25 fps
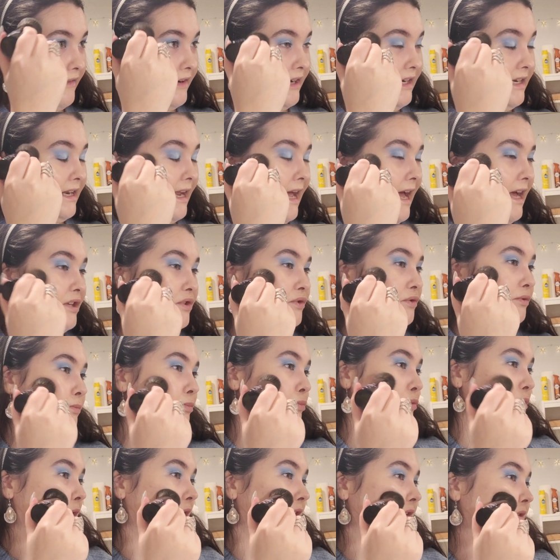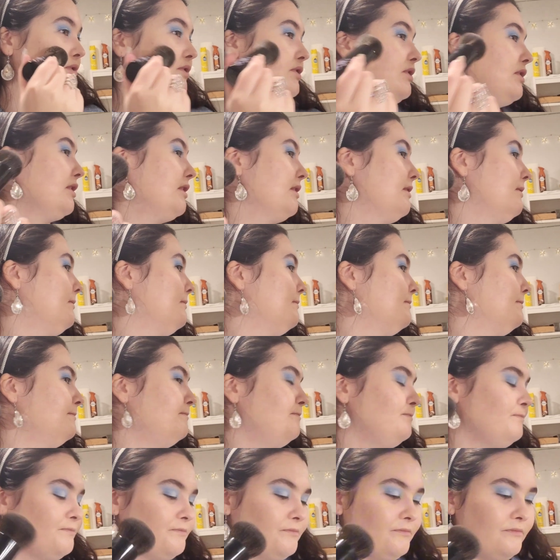natural bronzer,
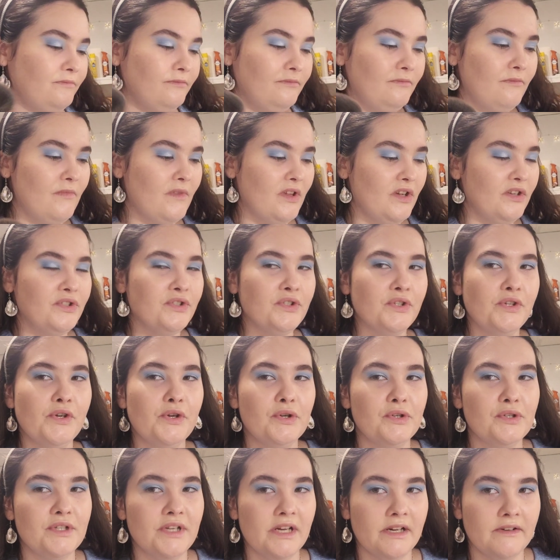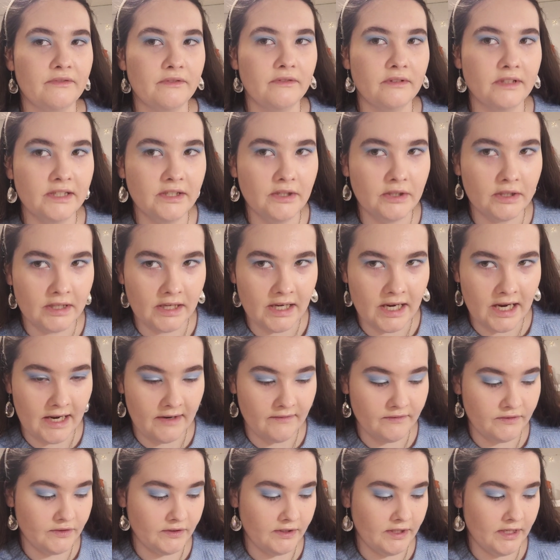so you're definitely gonna
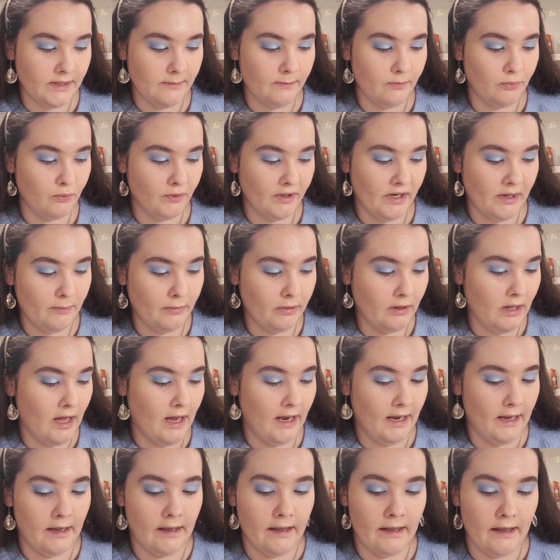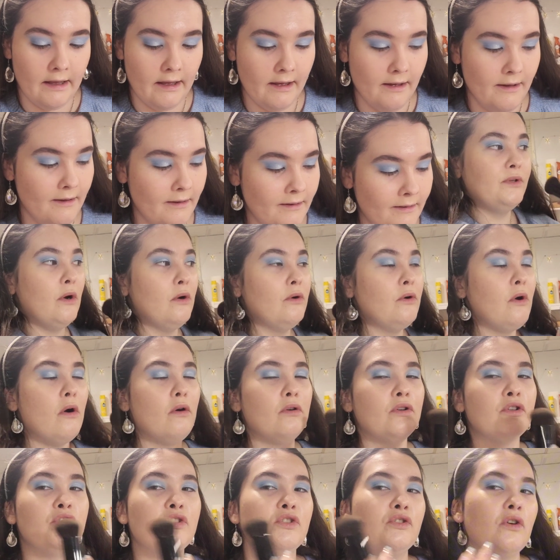have to keep reapplying it. Don't go
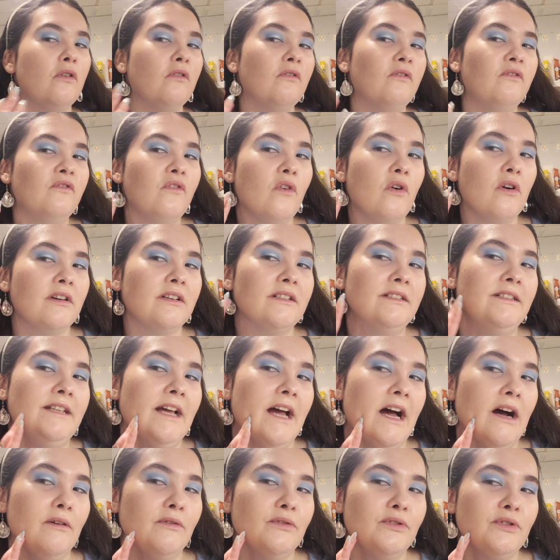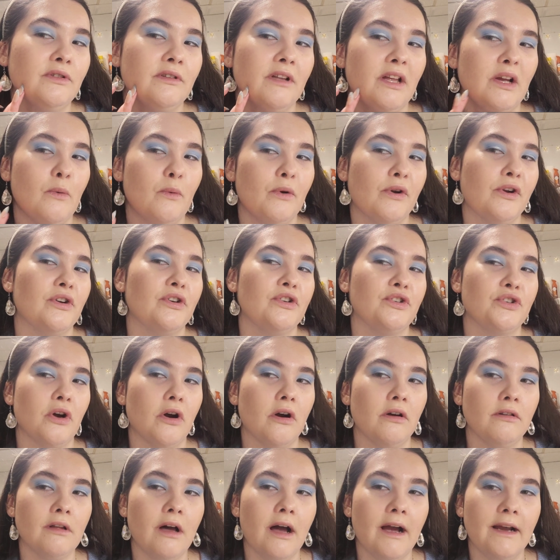so far down to like where your
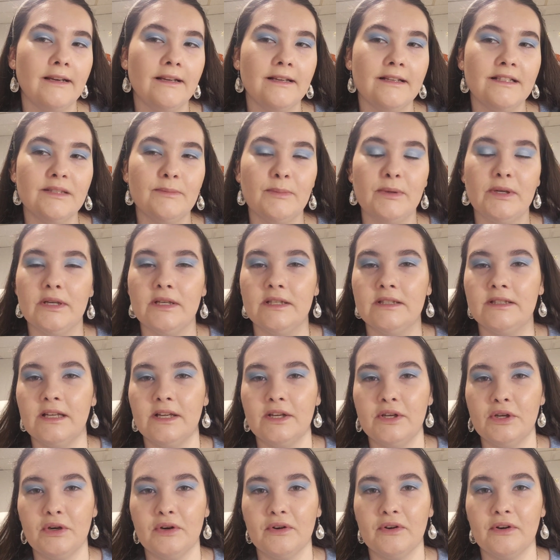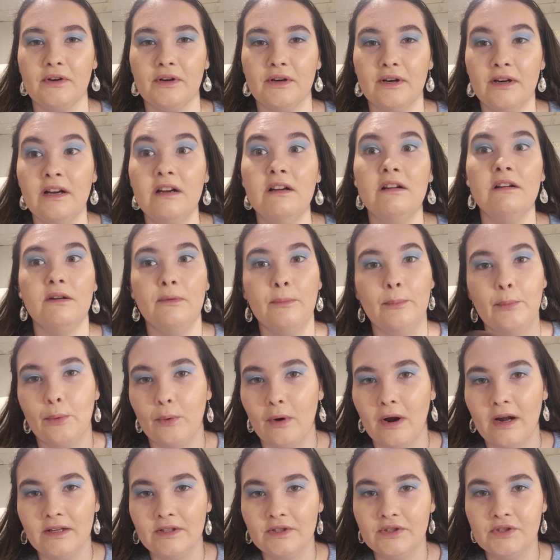jawline is, because then your
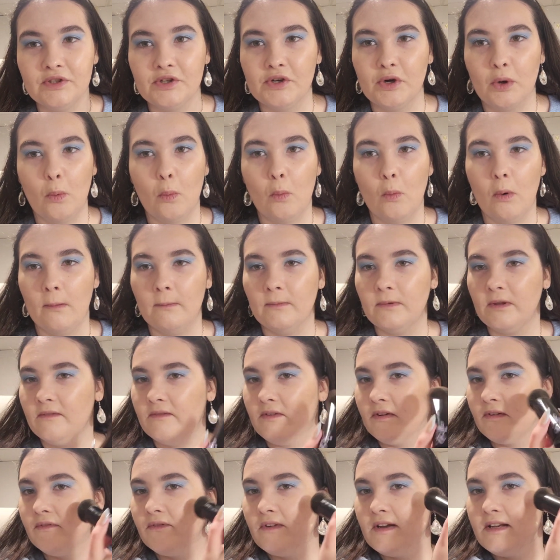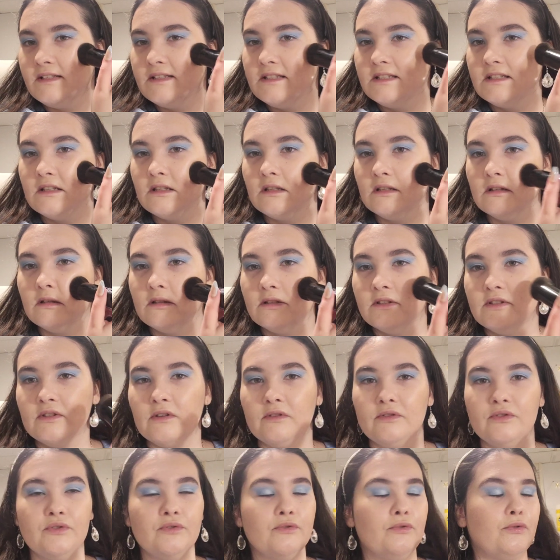bronzer, your warmth of your face is gonna look so
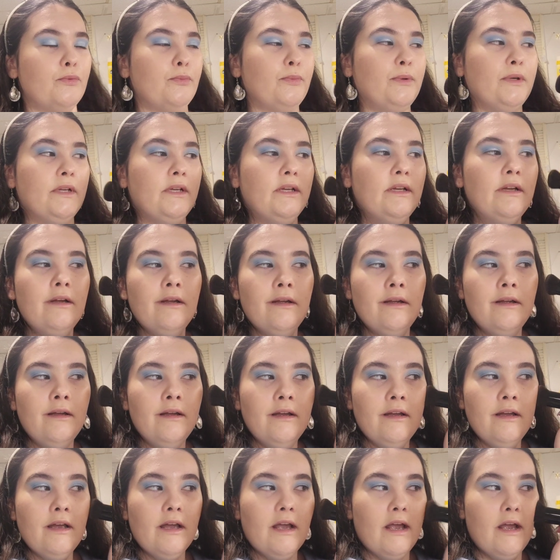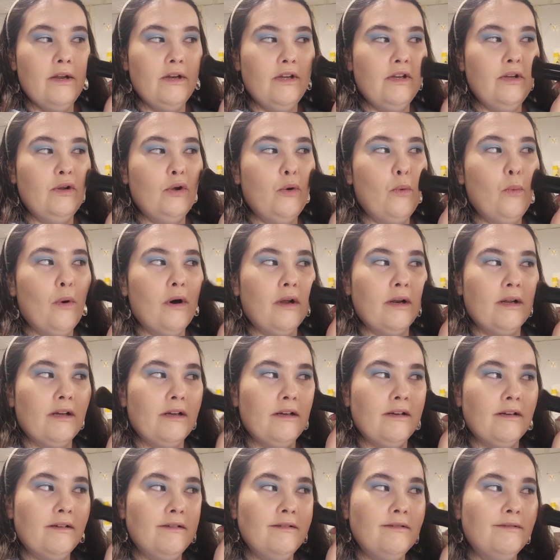droopy, and you don't
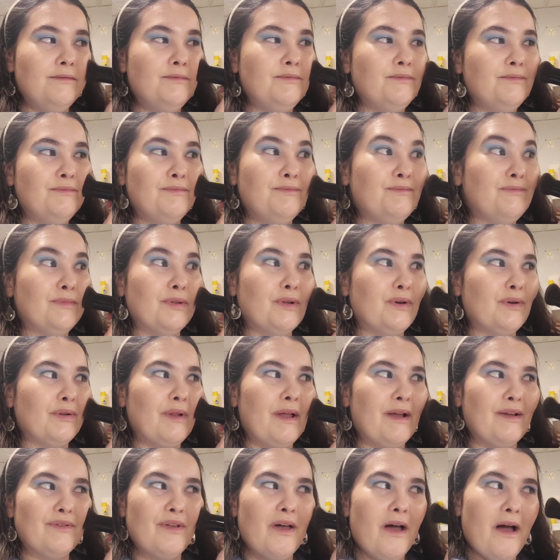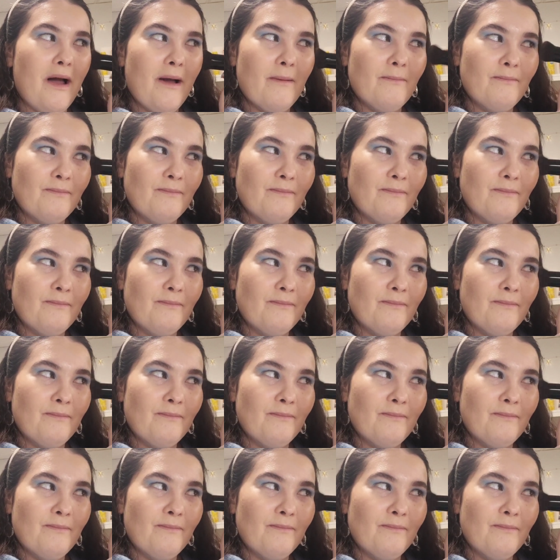wanna look like that.